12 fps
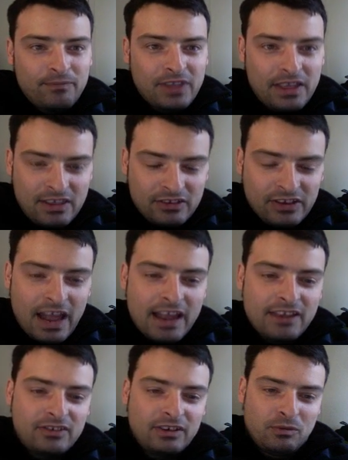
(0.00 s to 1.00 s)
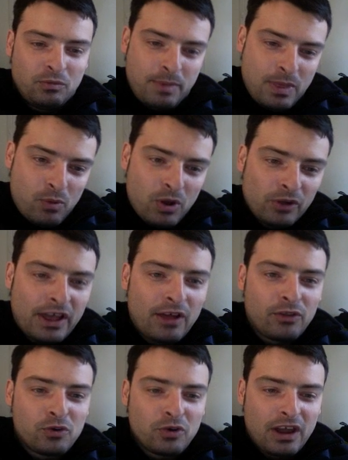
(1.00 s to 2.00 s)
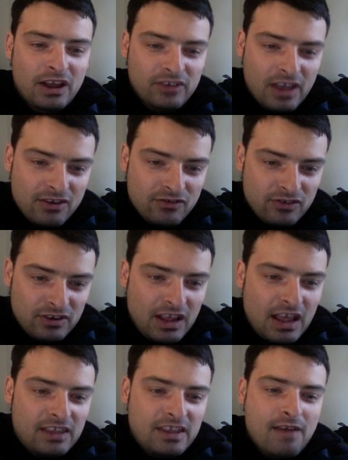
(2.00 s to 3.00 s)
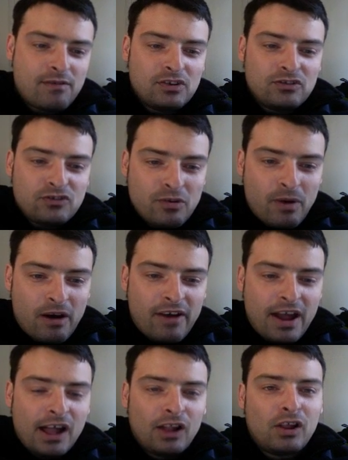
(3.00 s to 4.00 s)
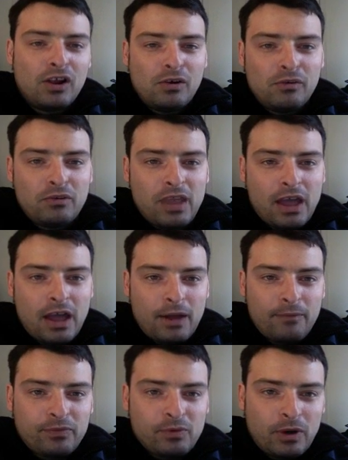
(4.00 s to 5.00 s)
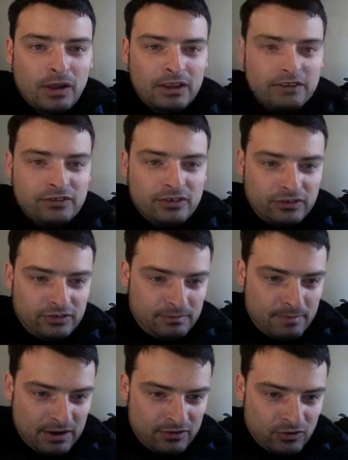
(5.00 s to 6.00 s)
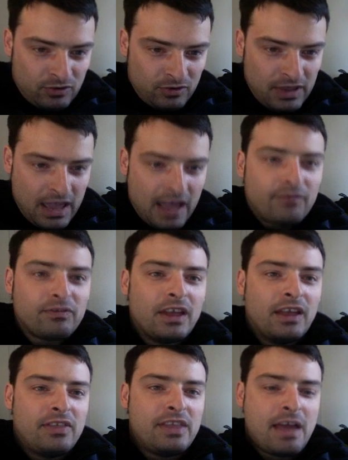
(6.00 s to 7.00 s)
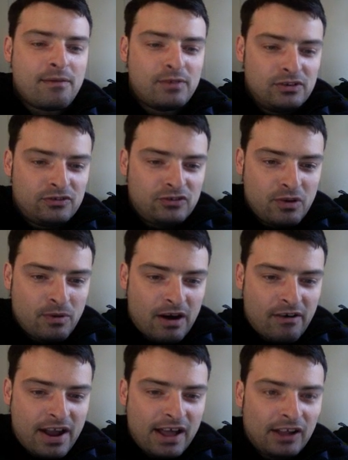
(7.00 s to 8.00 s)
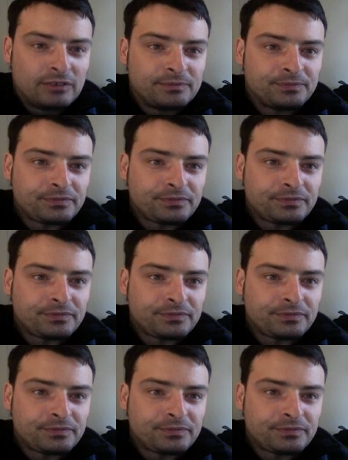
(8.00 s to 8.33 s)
this case, it would be the World Health Organization. The evidence URL. Well, let's just make sure. Yeah, and the evidence URL